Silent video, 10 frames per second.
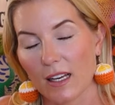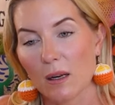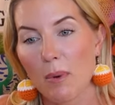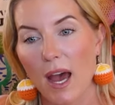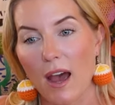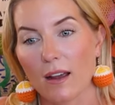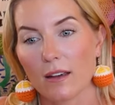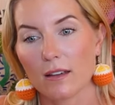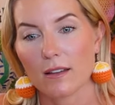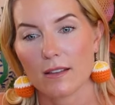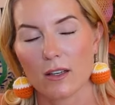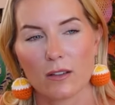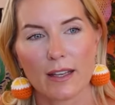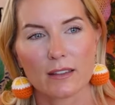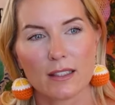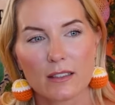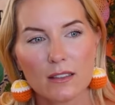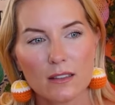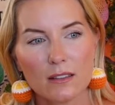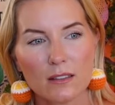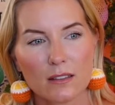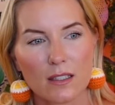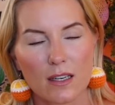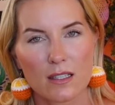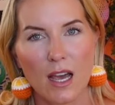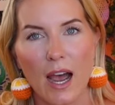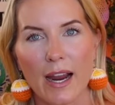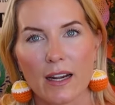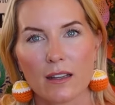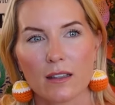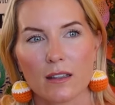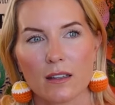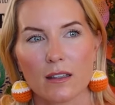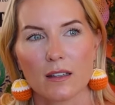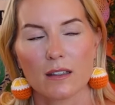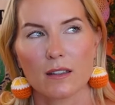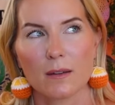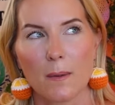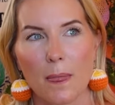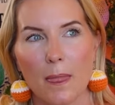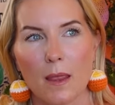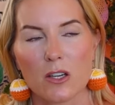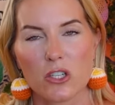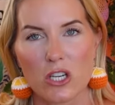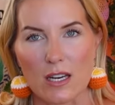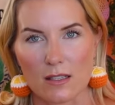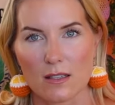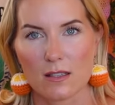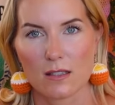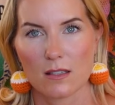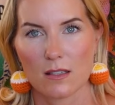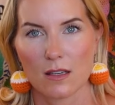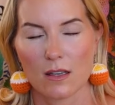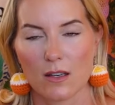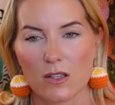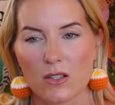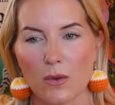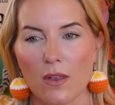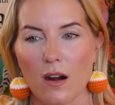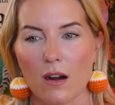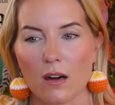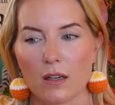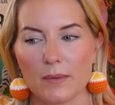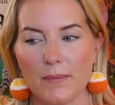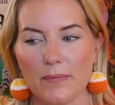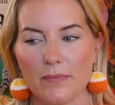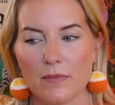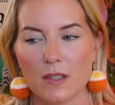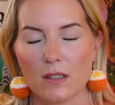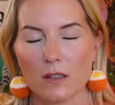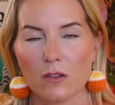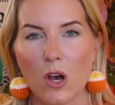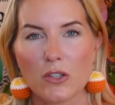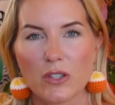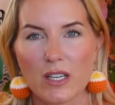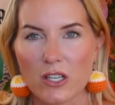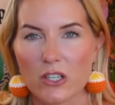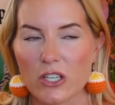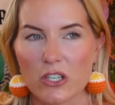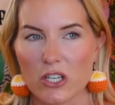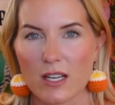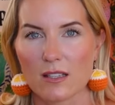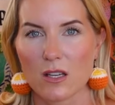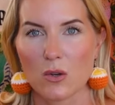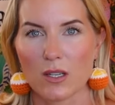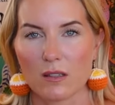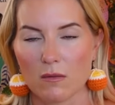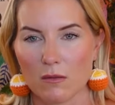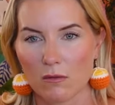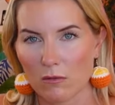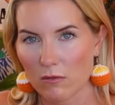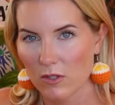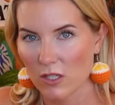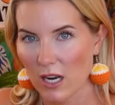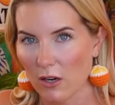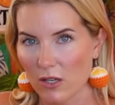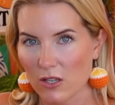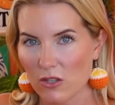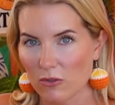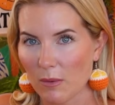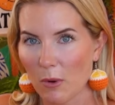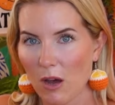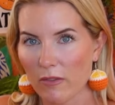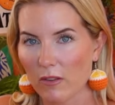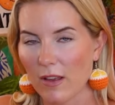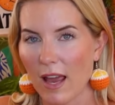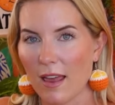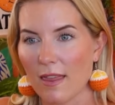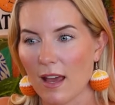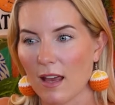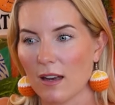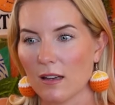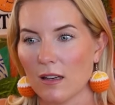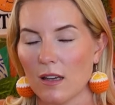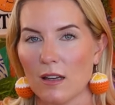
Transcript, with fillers: I'm going to pack, they're like little Tide sheets. So they're laundry detergent sheets that you can tear a strip off of, and then